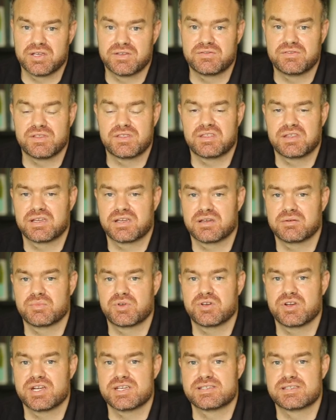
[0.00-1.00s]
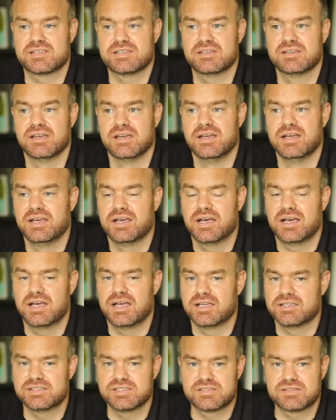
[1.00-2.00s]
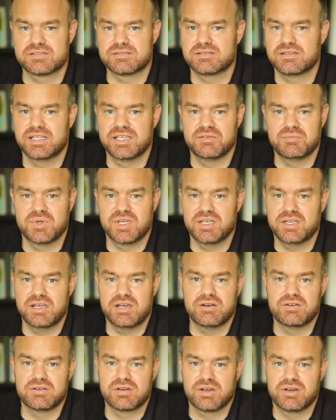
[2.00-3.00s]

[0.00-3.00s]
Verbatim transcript: if you think I'm crazy, uh, just leave me a note.